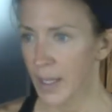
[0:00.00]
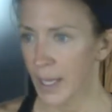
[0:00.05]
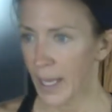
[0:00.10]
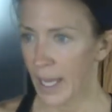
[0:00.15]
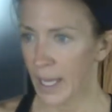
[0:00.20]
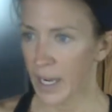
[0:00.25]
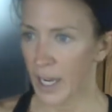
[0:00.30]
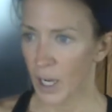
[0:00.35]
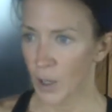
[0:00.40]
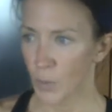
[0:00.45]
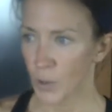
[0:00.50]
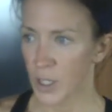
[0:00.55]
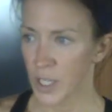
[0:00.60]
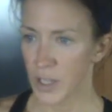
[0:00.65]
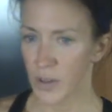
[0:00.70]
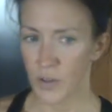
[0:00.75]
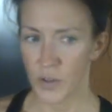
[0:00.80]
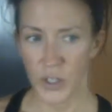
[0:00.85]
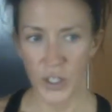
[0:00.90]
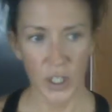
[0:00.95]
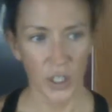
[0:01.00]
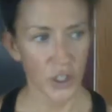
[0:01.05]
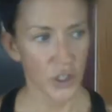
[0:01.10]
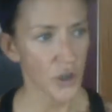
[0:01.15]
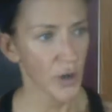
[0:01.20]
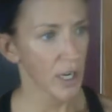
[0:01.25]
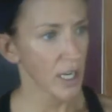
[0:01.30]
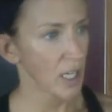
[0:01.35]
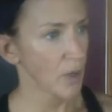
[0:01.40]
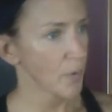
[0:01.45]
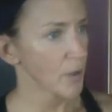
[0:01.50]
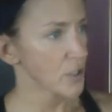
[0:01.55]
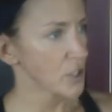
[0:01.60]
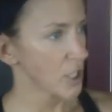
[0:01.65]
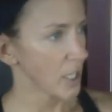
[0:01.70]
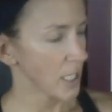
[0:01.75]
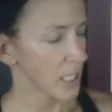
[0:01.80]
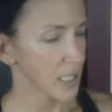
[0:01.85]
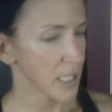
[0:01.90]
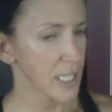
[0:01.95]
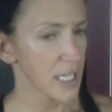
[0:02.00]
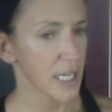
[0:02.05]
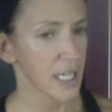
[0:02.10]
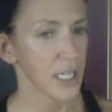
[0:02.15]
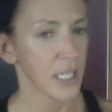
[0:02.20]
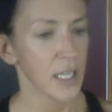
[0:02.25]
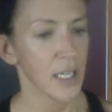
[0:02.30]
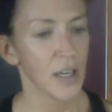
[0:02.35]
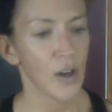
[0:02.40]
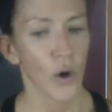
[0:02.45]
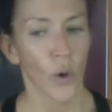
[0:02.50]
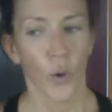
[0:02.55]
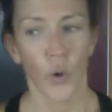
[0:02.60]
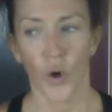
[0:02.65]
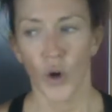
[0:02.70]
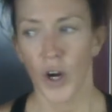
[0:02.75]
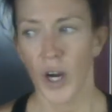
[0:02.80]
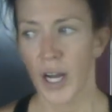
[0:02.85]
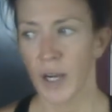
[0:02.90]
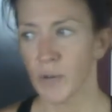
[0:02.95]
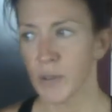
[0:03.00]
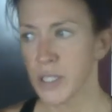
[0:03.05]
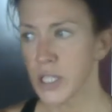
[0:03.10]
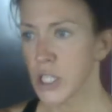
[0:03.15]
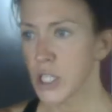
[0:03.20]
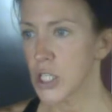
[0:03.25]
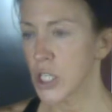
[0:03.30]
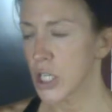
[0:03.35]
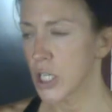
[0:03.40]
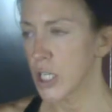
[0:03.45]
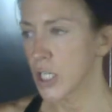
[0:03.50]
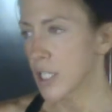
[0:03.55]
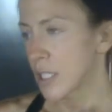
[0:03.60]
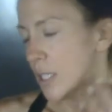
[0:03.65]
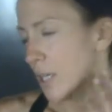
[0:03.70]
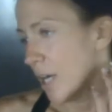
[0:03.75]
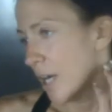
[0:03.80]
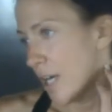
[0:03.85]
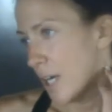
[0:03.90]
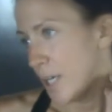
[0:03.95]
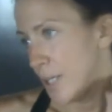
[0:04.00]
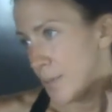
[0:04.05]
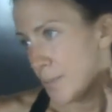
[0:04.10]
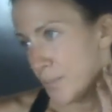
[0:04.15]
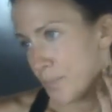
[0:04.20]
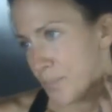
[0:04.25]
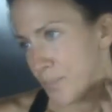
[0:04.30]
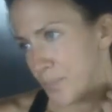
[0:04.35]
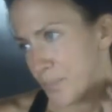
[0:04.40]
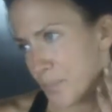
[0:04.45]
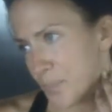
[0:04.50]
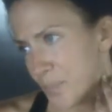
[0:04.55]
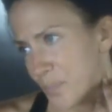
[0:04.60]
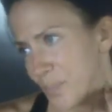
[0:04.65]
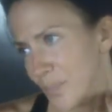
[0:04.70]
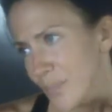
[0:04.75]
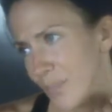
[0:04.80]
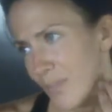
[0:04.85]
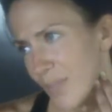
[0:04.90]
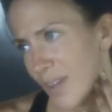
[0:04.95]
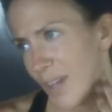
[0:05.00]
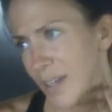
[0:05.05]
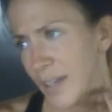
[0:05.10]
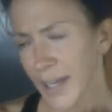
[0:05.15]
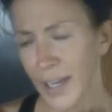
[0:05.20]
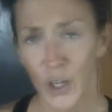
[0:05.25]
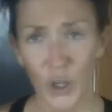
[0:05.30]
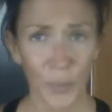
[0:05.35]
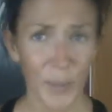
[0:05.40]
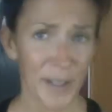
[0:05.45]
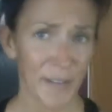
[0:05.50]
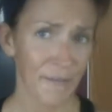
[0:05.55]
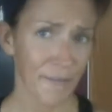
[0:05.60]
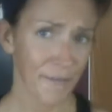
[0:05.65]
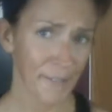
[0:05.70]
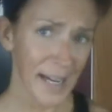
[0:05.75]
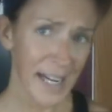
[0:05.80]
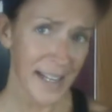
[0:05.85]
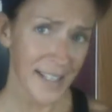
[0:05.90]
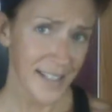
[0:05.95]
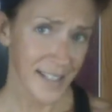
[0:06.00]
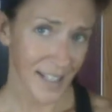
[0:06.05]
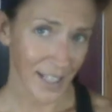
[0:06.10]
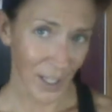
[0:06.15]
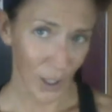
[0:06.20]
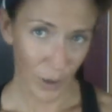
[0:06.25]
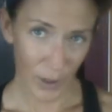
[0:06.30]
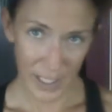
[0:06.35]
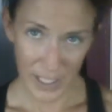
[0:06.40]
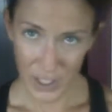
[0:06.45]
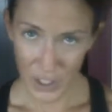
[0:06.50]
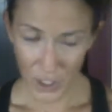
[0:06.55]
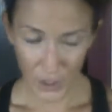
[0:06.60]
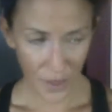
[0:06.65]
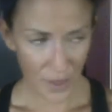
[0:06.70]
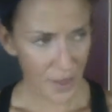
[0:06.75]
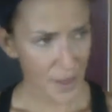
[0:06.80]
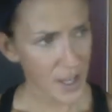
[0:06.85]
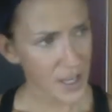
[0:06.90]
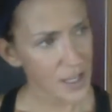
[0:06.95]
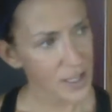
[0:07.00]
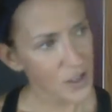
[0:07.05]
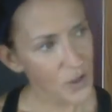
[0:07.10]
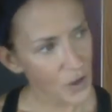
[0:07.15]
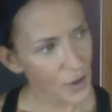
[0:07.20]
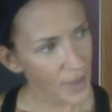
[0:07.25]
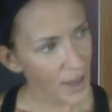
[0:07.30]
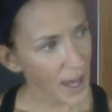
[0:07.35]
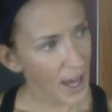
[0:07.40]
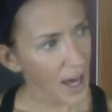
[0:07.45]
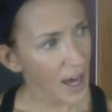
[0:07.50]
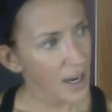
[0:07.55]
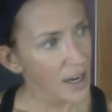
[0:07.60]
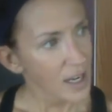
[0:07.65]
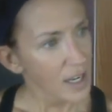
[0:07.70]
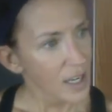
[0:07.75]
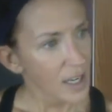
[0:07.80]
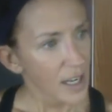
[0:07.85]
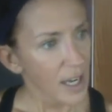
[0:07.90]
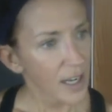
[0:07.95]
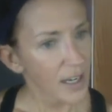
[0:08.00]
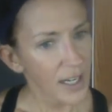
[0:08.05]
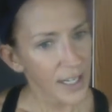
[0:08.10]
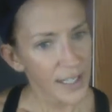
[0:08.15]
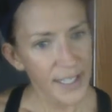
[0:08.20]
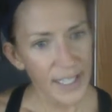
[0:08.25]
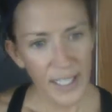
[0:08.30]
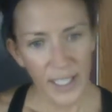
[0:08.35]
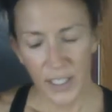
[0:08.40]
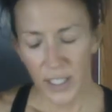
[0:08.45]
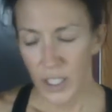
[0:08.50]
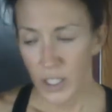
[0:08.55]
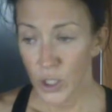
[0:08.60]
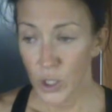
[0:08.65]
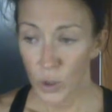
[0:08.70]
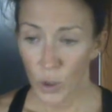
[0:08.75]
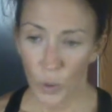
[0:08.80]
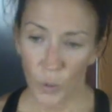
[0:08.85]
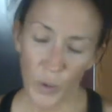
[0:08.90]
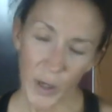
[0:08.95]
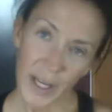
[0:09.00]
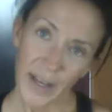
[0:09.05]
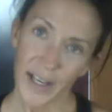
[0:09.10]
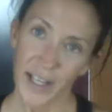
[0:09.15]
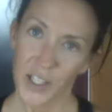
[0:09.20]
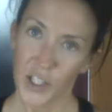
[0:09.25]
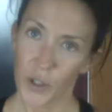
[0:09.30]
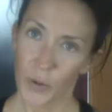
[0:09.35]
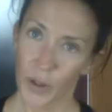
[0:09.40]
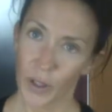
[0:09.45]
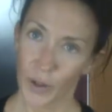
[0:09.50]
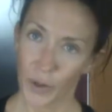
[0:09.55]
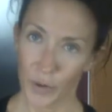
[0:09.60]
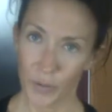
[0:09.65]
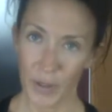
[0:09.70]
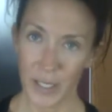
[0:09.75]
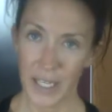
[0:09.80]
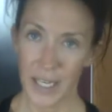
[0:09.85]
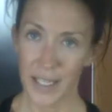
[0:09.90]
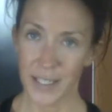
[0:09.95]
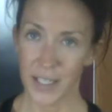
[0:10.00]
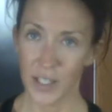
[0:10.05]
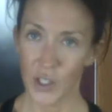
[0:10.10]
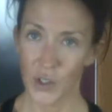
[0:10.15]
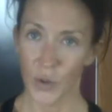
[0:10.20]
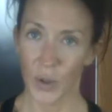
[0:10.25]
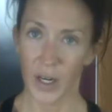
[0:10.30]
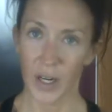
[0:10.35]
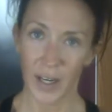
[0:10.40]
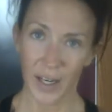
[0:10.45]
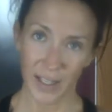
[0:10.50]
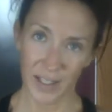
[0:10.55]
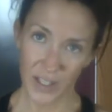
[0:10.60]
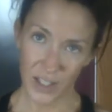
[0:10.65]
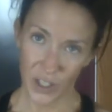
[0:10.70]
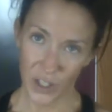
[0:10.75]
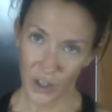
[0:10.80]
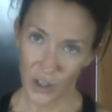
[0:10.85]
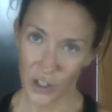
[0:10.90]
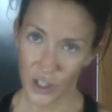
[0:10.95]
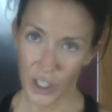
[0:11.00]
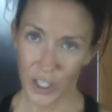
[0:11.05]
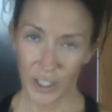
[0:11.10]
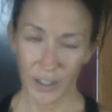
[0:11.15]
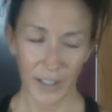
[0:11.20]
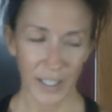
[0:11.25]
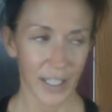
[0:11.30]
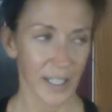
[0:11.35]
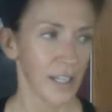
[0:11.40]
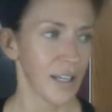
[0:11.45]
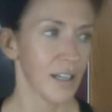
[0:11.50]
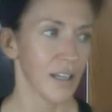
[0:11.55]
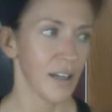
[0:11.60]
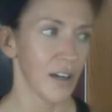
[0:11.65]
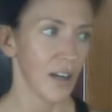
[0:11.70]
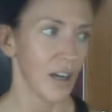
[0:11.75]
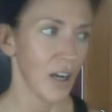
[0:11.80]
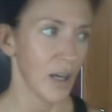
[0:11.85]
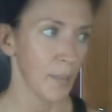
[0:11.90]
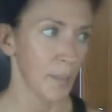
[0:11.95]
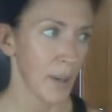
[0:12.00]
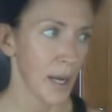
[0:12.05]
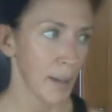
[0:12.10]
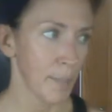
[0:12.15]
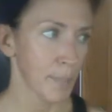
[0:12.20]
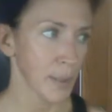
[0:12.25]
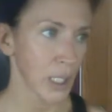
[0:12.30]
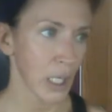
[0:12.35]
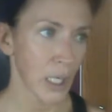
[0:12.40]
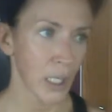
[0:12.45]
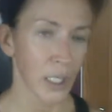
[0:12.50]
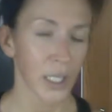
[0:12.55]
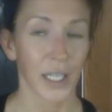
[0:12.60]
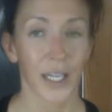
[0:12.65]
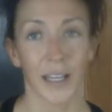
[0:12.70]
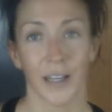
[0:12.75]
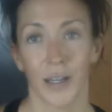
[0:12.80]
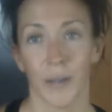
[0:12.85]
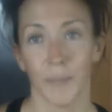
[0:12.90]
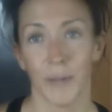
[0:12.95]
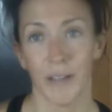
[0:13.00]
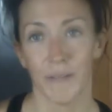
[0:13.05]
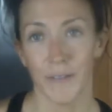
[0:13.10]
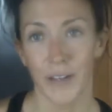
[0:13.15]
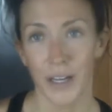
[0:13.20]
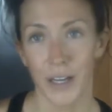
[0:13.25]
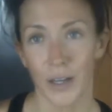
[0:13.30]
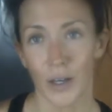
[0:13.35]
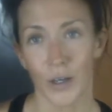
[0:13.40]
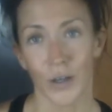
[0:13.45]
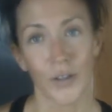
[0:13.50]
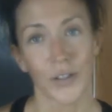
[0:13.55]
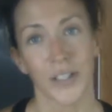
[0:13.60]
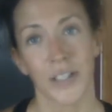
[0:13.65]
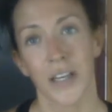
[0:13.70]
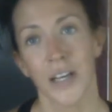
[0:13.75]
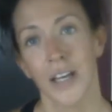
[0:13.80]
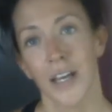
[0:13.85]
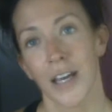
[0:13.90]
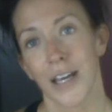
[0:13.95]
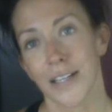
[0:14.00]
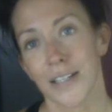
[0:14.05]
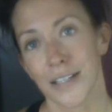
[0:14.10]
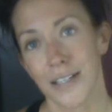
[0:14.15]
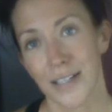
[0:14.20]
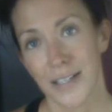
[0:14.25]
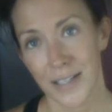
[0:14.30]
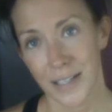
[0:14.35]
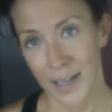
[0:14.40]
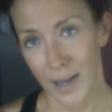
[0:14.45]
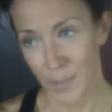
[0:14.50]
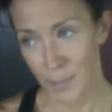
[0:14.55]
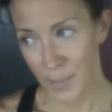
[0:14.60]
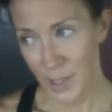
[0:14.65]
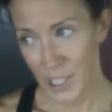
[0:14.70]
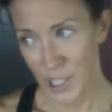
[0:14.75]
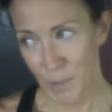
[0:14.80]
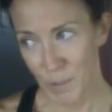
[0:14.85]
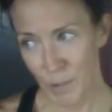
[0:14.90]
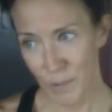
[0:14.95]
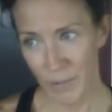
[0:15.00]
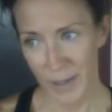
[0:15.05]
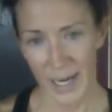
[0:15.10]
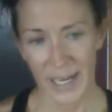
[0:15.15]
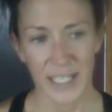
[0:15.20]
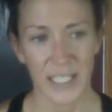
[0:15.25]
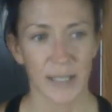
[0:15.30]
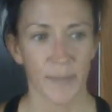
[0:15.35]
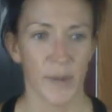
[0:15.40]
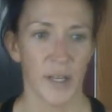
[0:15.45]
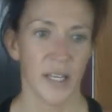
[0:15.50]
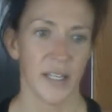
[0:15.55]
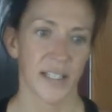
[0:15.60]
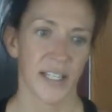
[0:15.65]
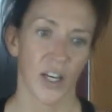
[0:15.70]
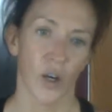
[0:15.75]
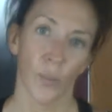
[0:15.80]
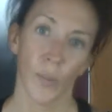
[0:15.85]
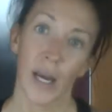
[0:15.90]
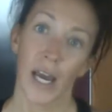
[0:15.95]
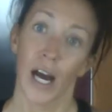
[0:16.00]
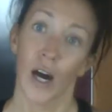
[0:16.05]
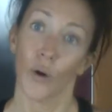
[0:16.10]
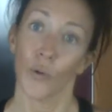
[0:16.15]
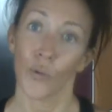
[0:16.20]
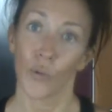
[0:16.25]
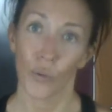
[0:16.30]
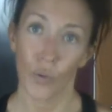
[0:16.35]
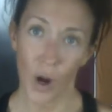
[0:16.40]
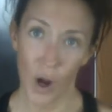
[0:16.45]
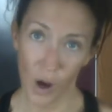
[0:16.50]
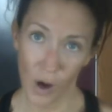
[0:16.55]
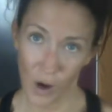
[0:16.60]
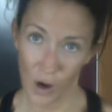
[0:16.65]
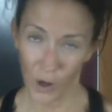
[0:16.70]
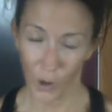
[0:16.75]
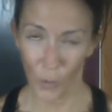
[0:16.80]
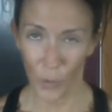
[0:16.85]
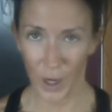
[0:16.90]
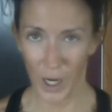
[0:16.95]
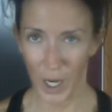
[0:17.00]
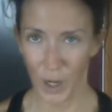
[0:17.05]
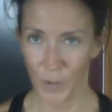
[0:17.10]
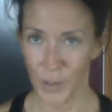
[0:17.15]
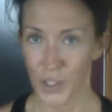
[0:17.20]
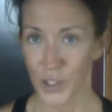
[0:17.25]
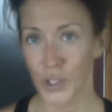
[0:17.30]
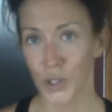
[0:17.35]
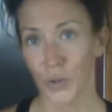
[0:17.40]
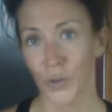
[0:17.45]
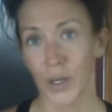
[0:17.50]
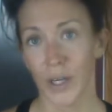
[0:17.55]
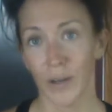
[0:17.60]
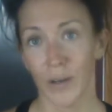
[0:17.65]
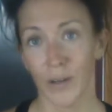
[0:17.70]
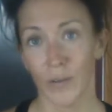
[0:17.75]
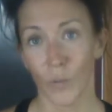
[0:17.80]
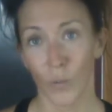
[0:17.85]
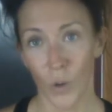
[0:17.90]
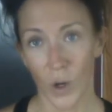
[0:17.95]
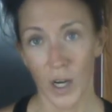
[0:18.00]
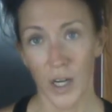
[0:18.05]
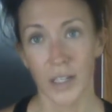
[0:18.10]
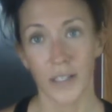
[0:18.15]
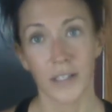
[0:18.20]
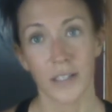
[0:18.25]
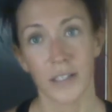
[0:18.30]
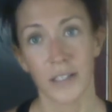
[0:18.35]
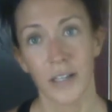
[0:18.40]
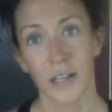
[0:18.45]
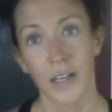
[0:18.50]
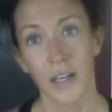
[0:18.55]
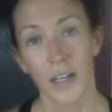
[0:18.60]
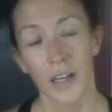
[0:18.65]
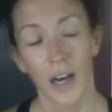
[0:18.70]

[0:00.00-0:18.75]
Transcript: and I would either start training with Jenny Lynn or I would start um, intermittent fasting or I'd start this or that and I'd get, you know, a week into it or three days into it and I'd start sharing it on my blog and on my videos and somebody would write to me and tell me how wrong what I was doing was.